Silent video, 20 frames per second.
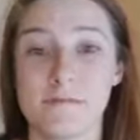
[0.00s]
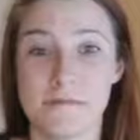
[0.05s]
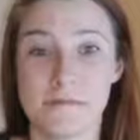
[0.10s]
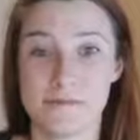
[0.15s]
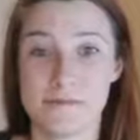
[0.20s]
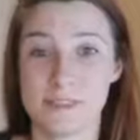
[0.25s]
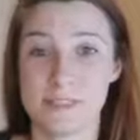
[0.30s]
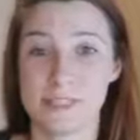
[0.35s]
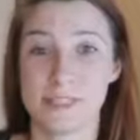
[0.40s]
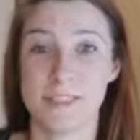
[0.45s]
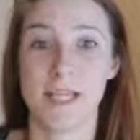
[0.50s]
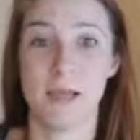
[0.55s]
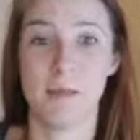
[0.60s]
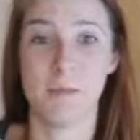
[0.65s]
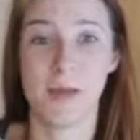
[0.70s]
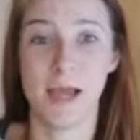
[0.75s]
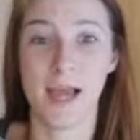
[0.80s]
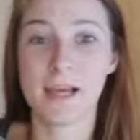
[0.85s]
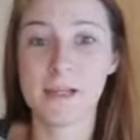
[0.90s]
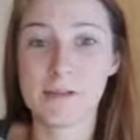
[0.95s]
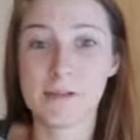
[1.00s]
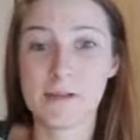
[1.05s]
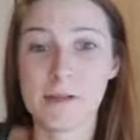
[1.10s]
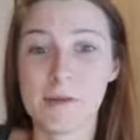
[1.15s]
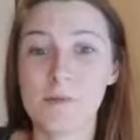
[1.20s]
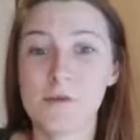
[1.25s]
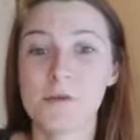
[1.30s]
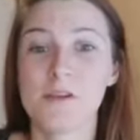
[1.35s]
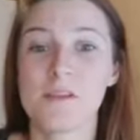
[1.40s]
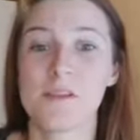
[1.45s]
sit back a little
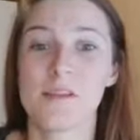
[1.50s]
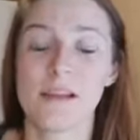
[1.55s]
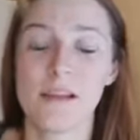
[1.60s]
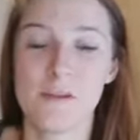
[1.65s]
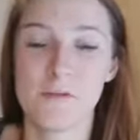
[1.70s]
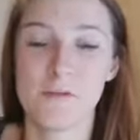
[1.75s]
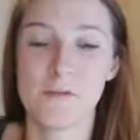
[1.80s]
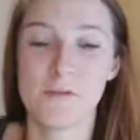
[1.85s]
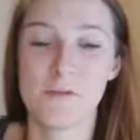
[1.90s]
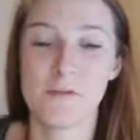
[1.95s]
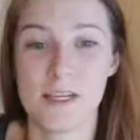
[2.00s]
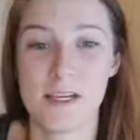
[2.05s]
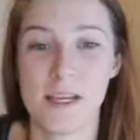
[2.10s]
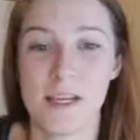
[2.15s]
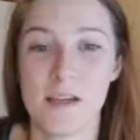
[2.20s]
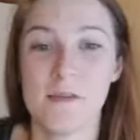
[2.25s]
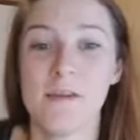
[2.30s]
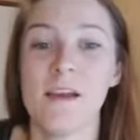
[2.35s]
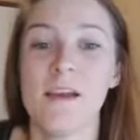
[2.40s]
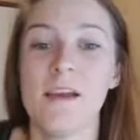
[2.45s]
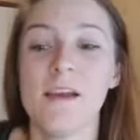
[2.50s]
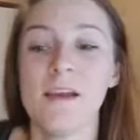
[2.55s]
more than I normally do.